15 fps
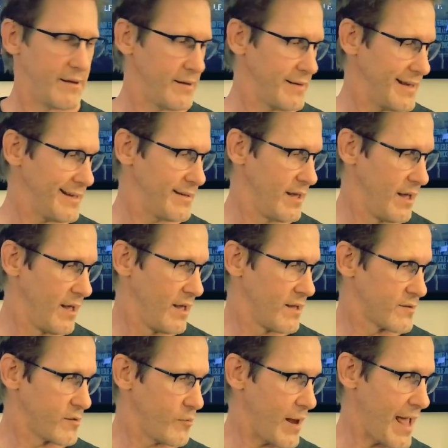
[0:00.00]
And then
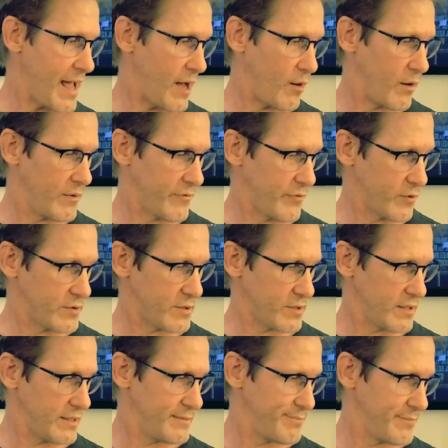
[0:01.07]
so now,
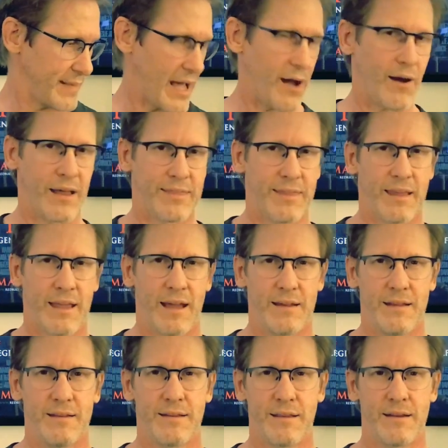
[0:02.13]
unfortunately, I think
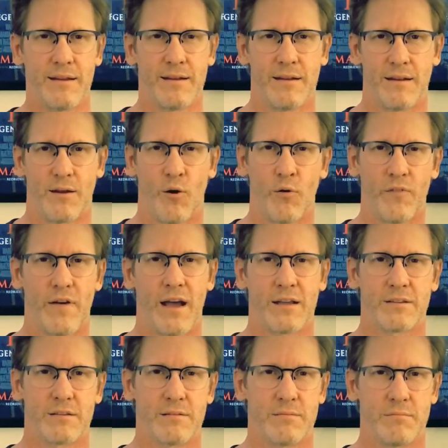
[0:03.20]
I need to get an
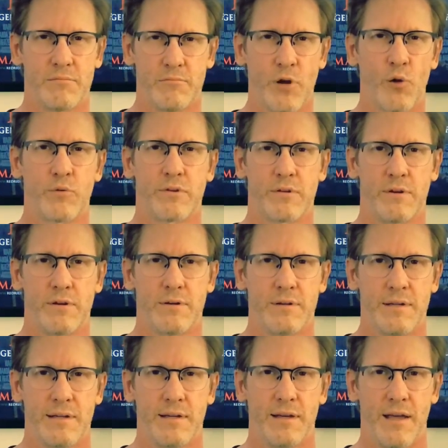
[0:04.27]
old-fashioned
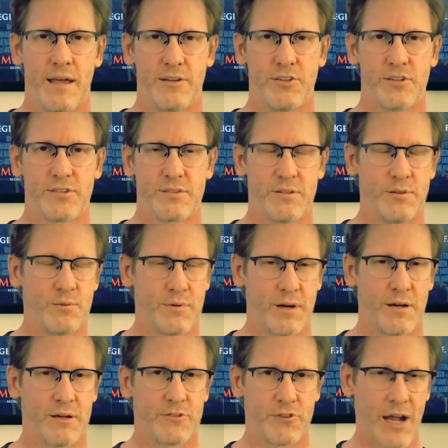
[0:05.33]
roadster and just
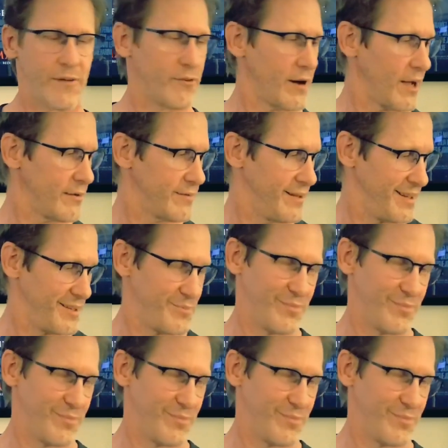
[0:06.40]
to drive around.